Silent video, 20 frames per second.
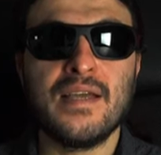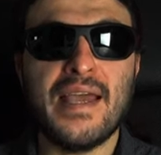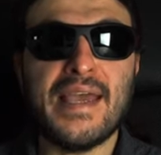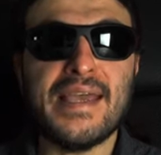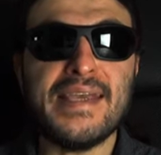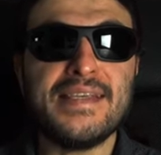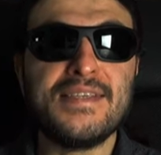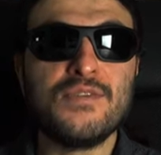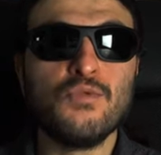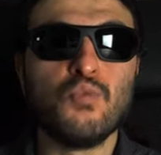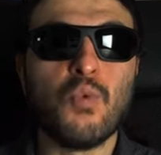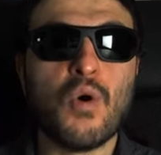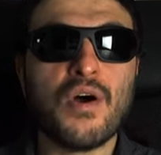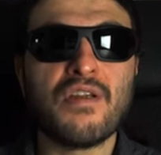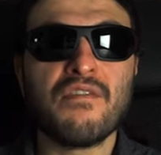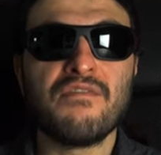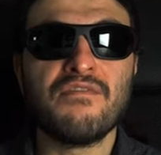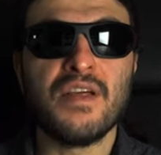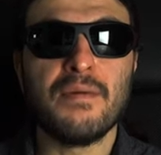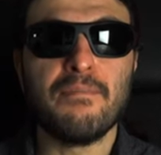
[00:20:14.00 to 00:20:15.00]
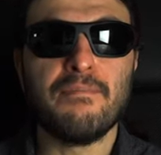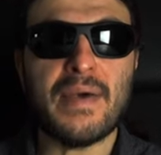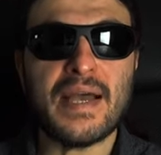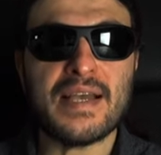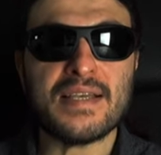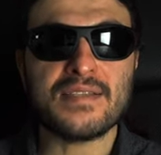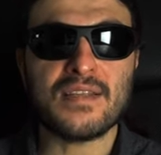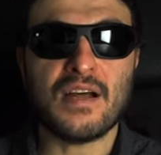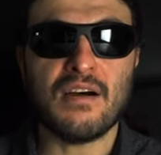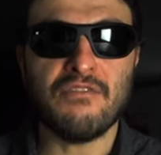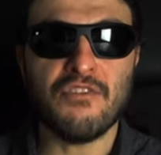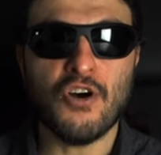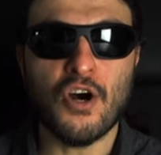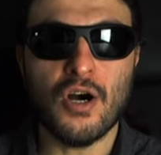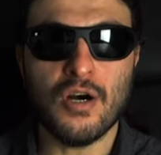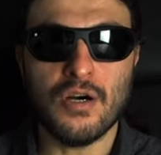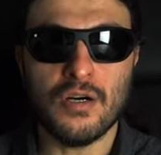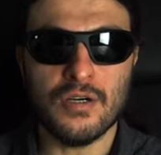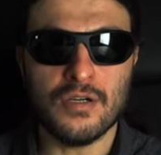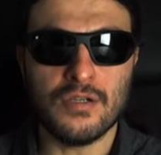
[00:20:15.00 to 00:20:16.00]
is one of the best I've
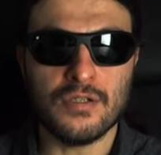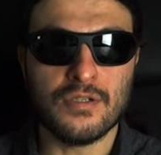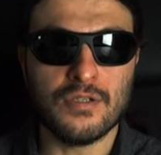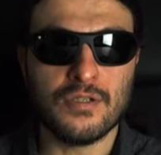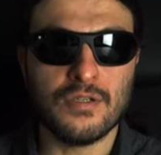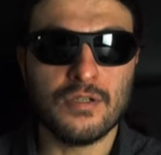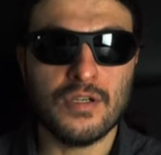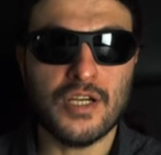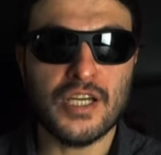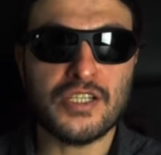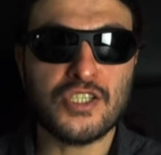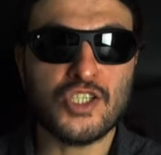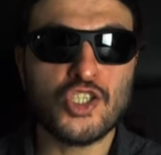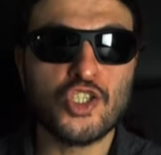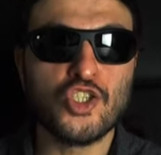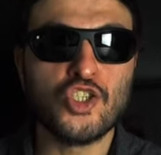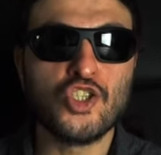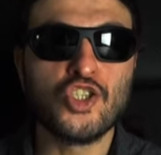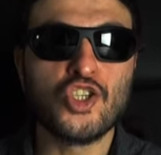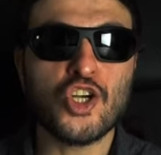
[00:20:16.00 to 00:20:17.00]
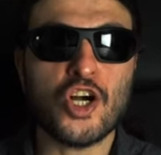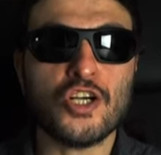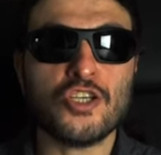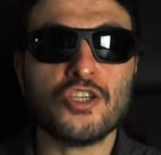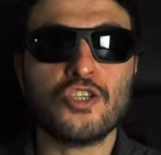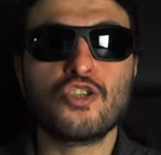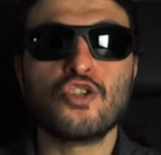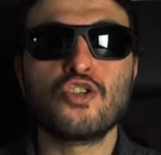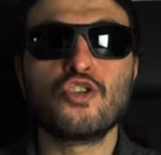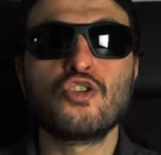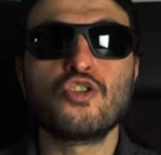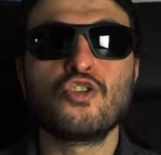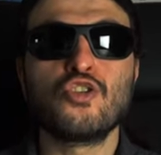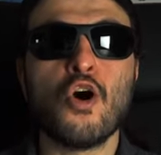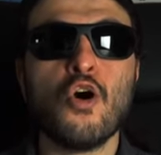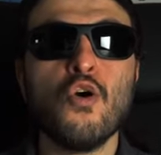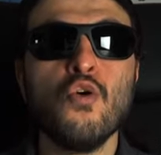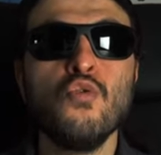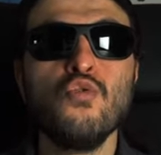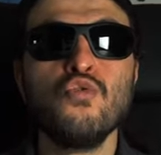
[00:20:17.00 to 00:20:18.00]
heard. It's just
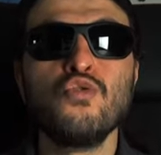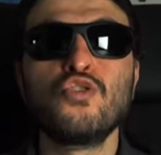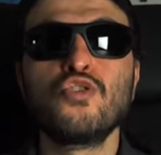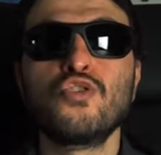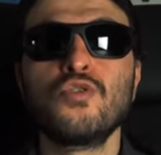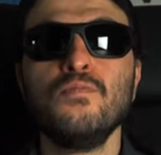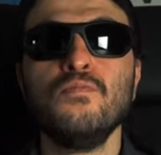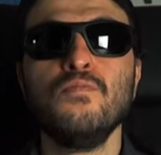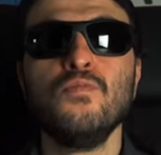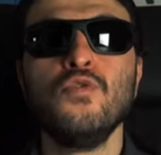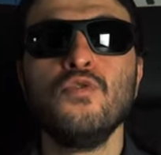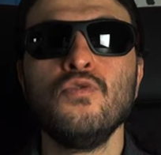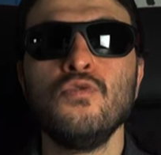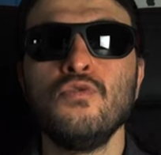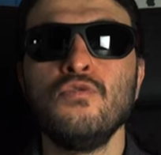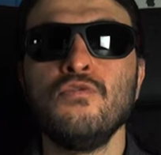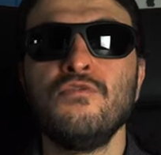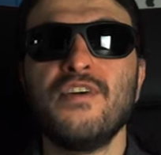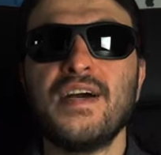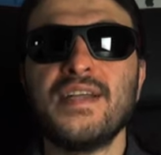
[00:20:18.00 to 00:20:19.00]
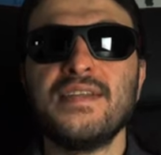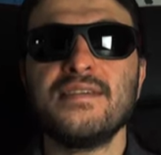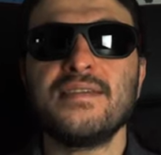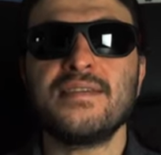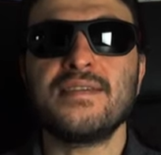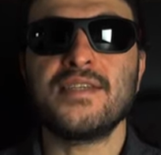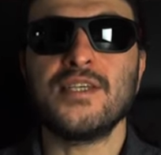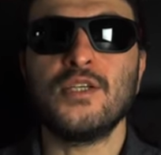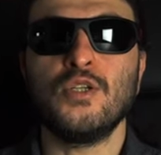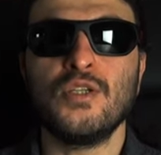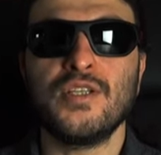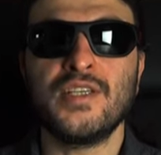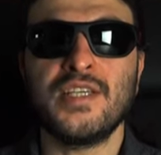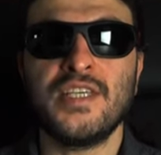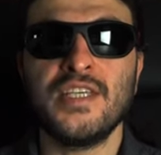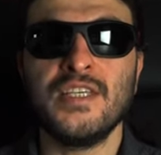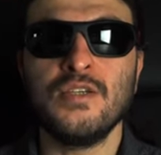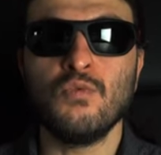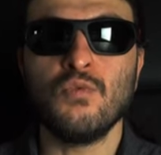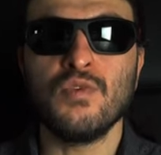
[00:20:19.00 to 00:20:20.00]
so smooth and
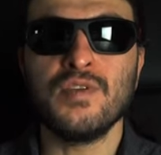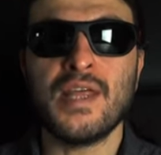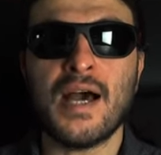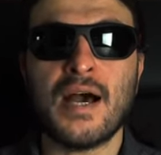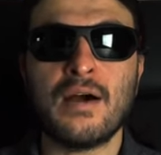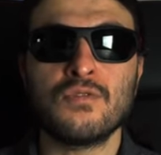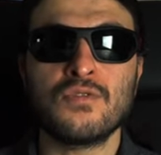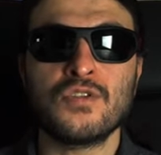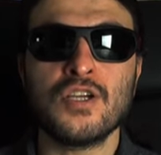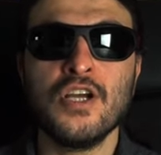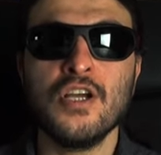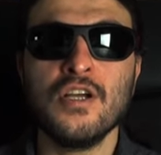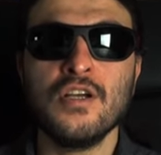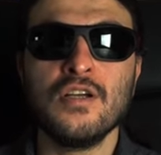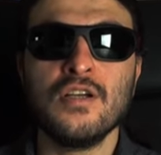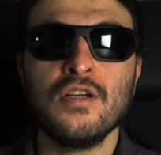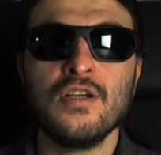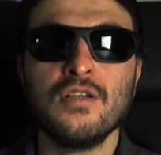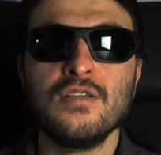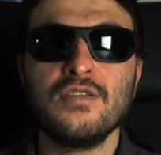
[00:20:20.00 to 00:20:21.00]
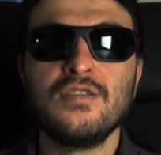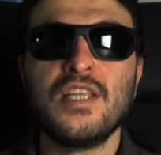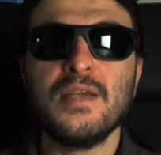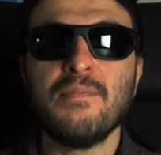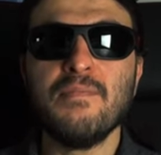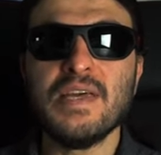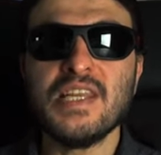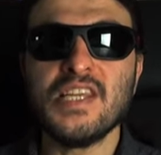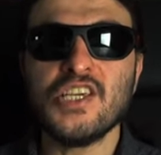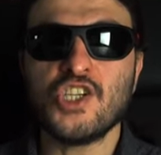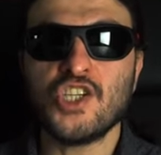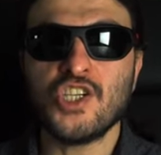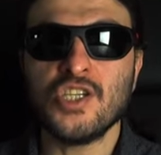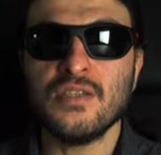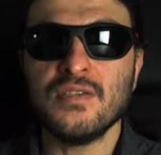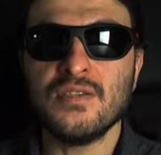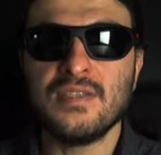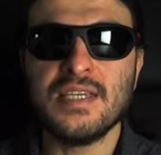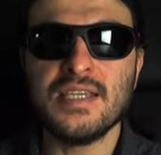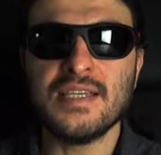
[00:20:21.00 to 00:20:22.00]
silky without
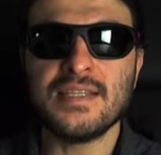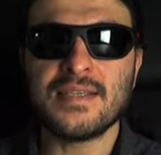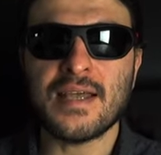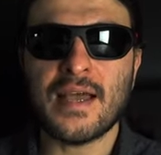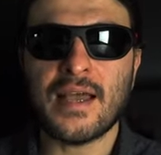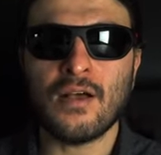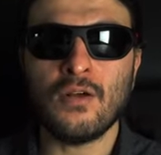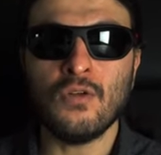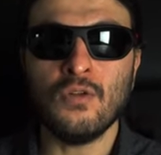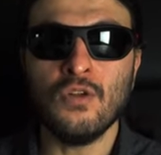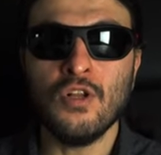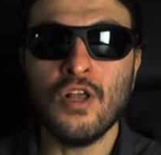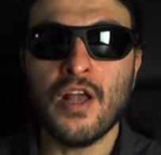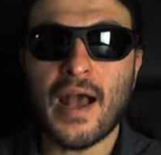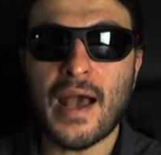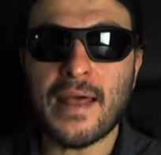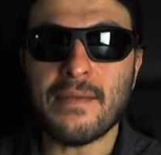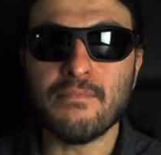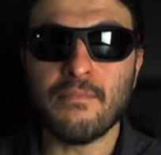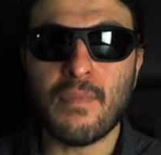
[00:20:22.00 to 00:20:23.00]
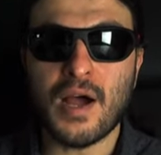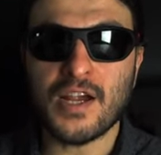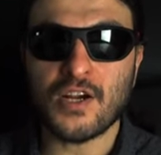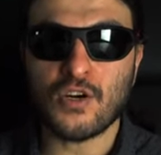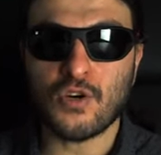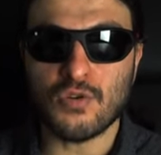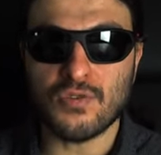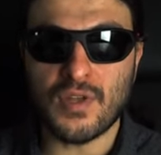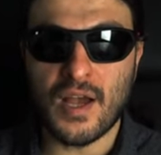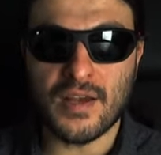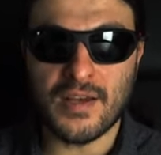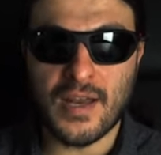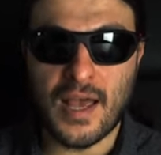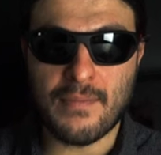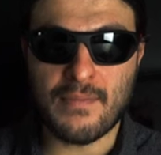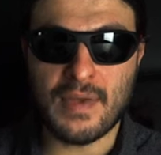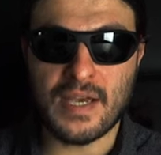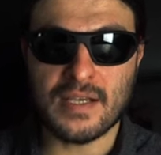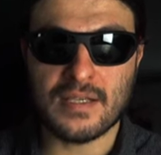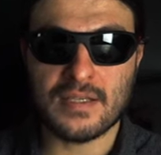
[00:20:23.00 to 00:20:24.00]
diminishing detail and
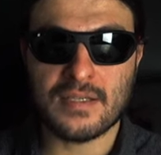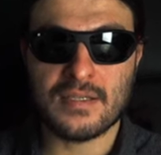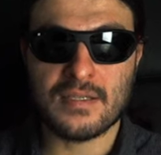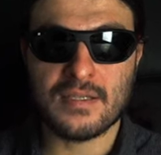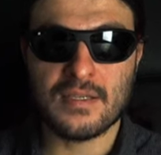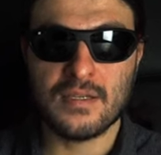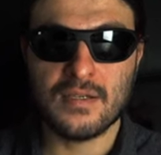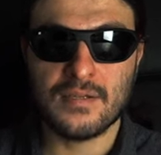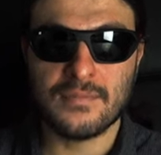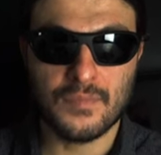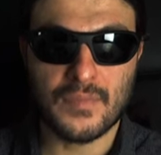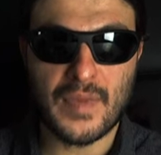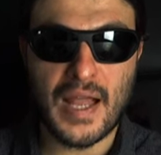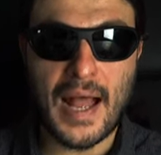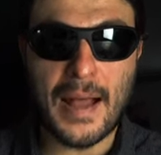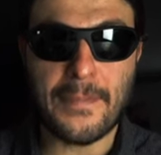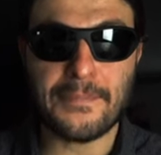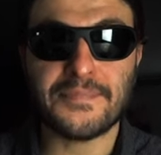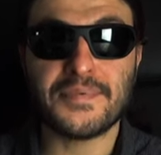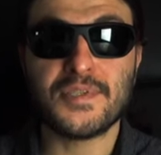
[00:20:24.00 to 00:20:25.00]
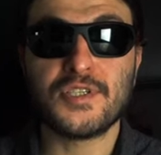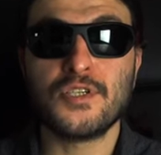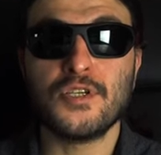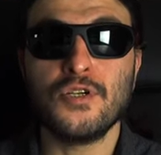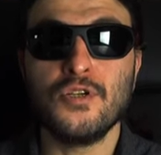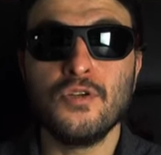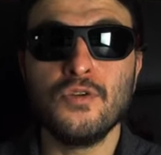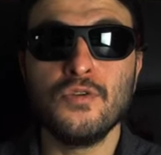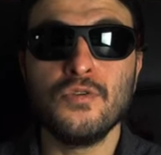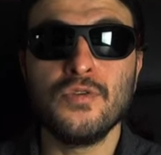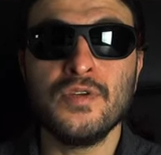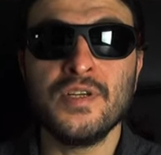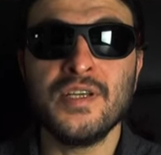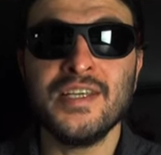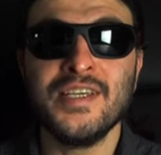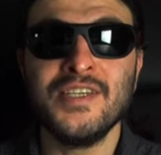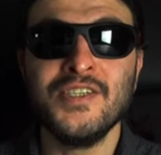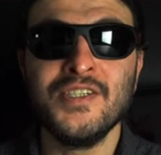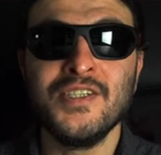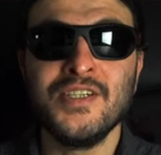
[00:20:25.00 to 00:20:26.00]
microdynamics.
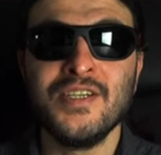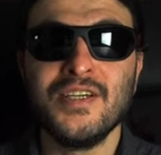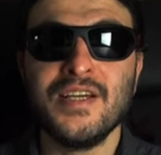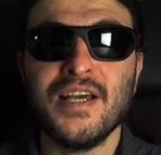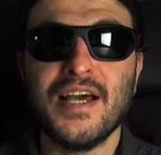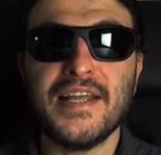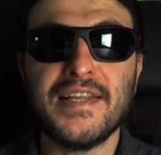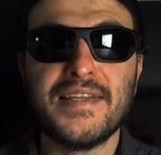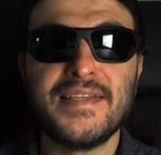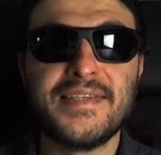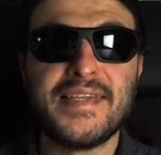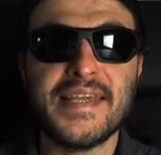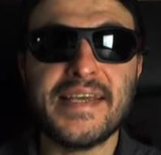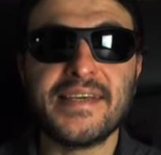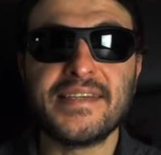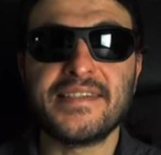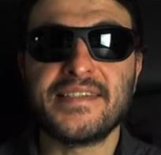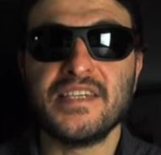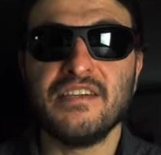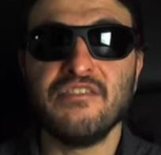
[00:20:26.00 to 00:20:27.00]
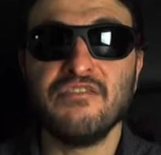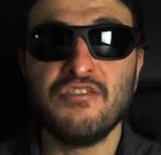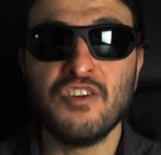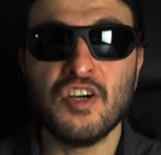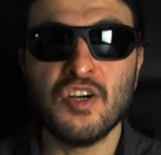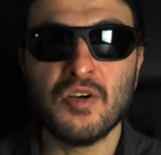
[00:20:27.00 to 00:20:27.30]
Absolutely addictive